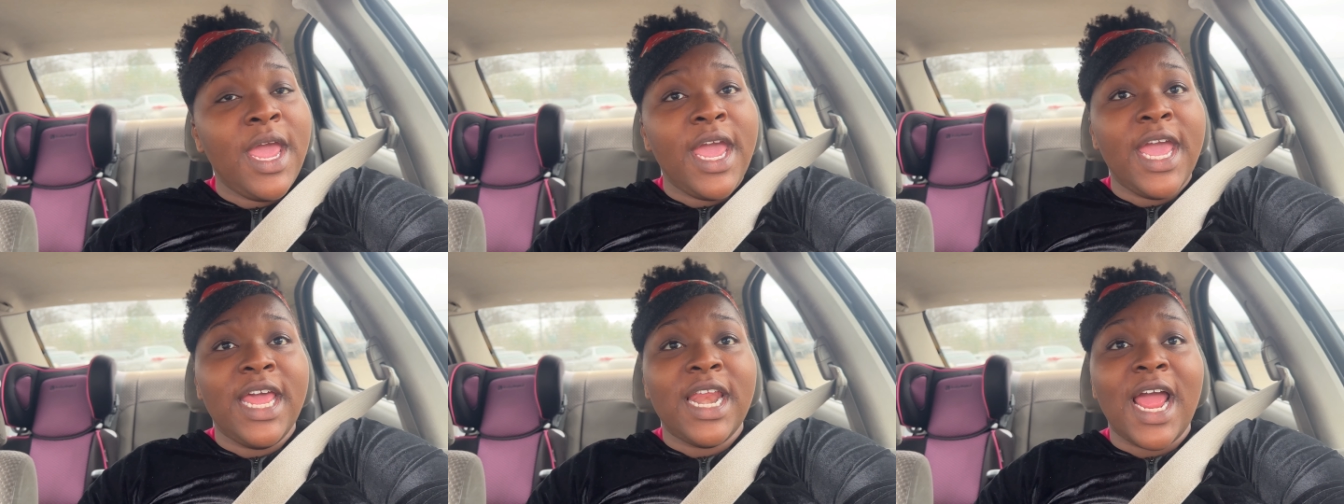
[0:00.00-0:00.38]

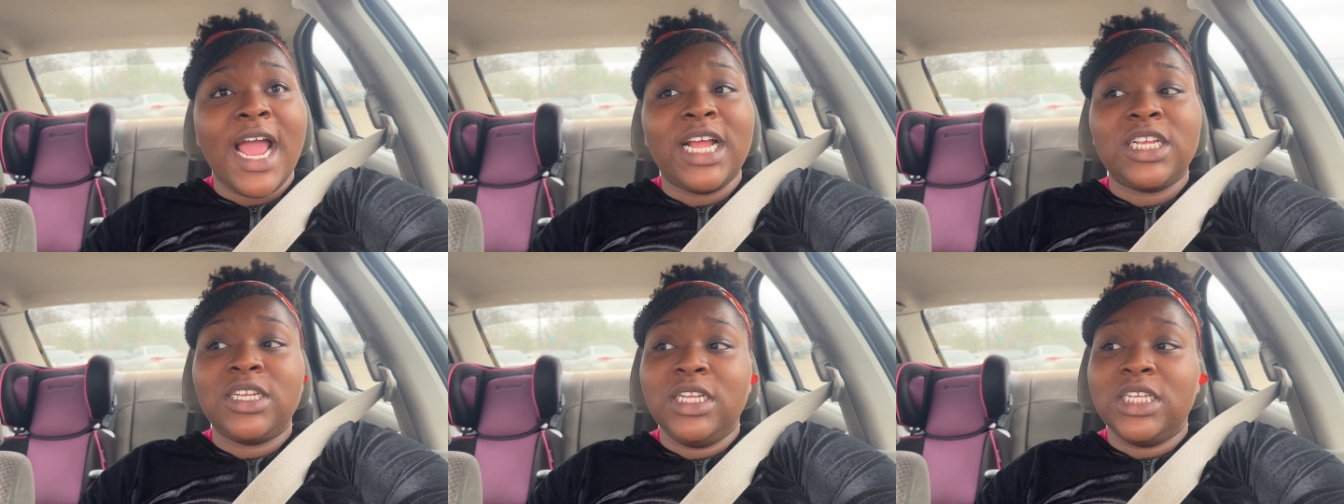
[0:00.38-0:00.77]
and I
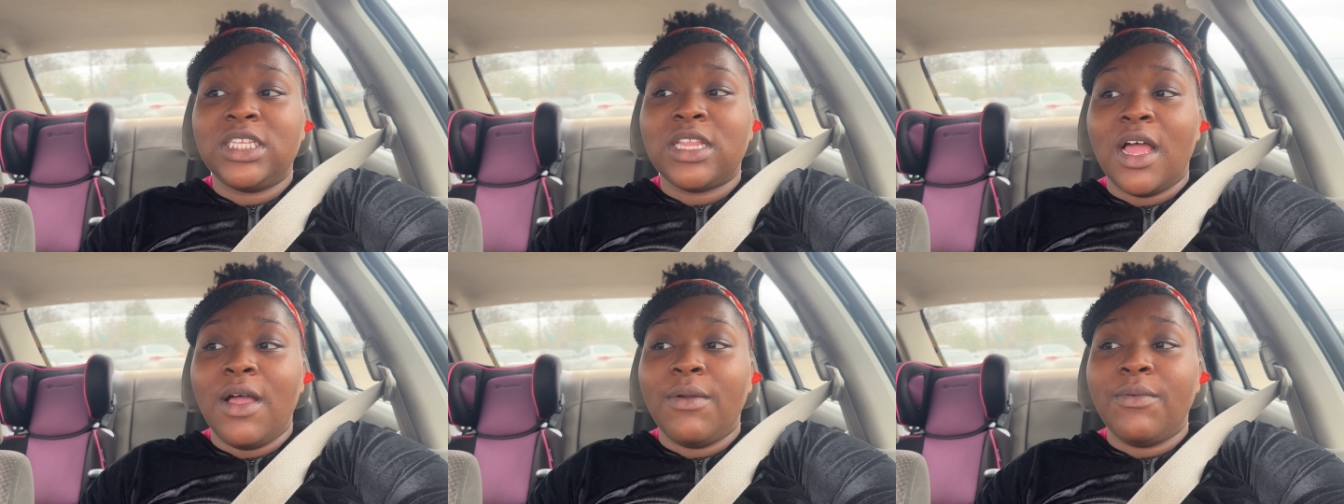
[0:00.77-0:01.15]
actually
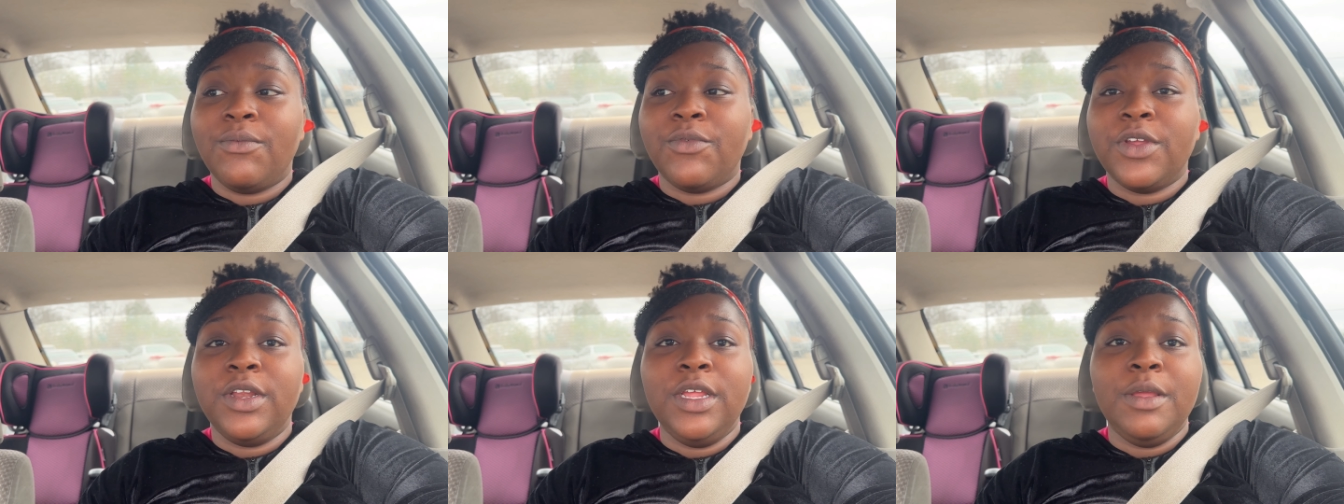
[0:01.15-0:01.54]
stopped
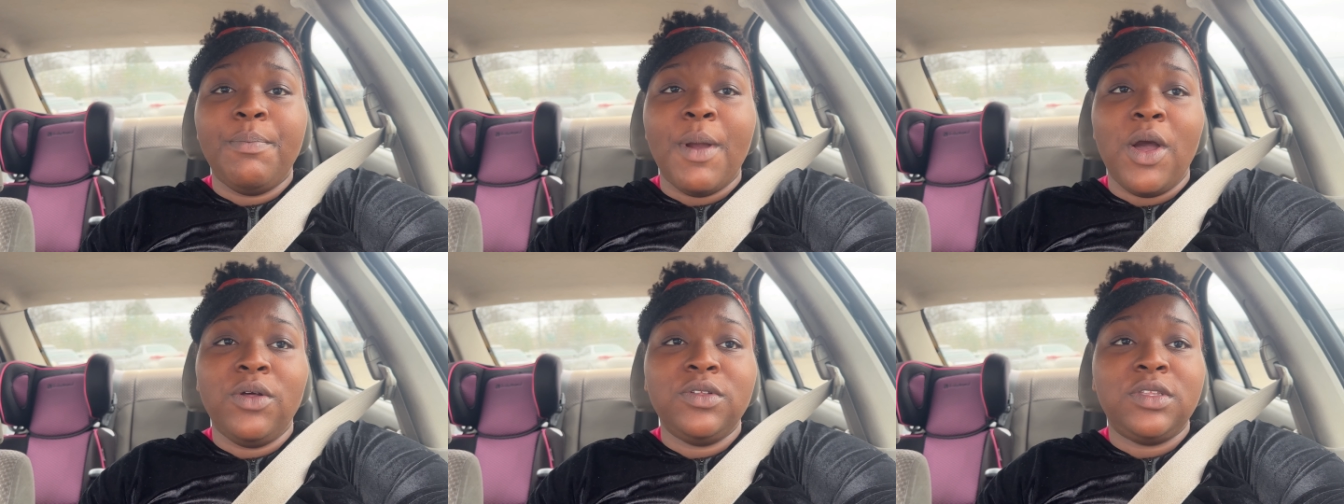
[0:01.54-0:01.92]
really
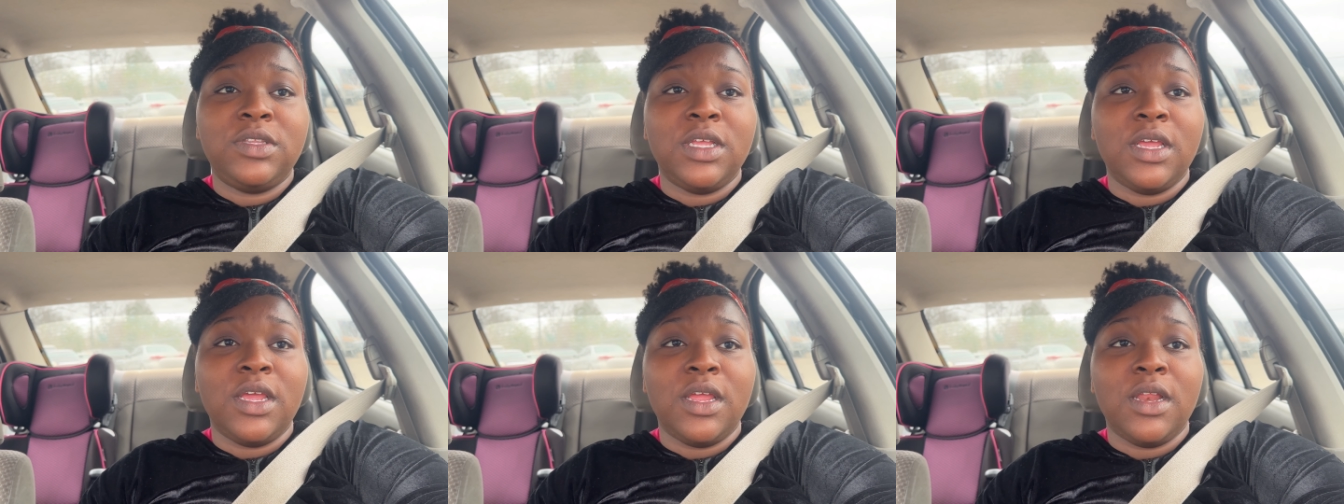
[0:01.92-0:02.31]

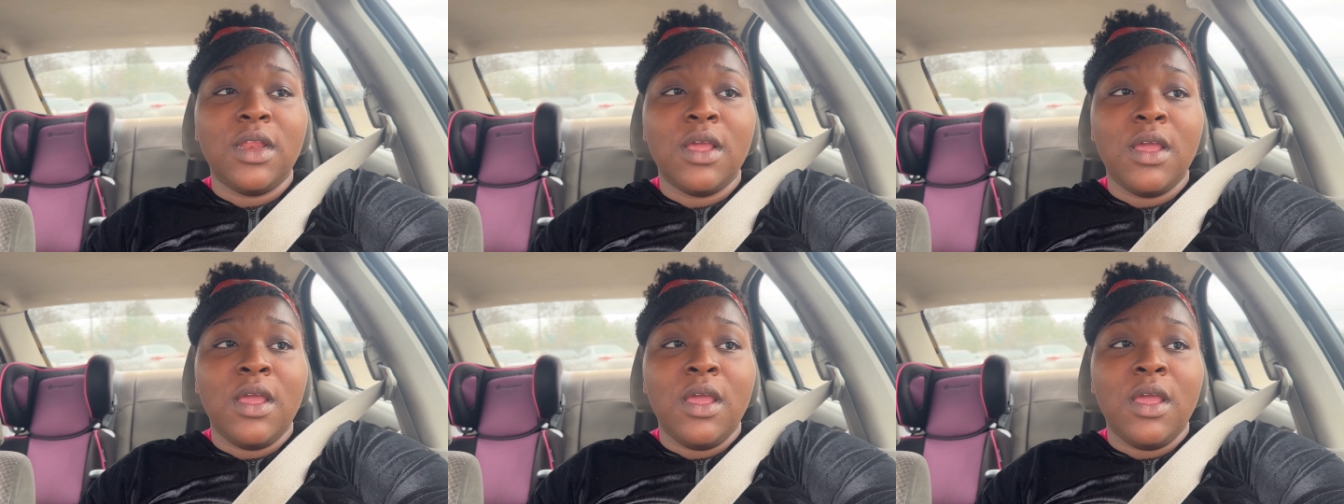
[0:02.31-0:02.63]
posting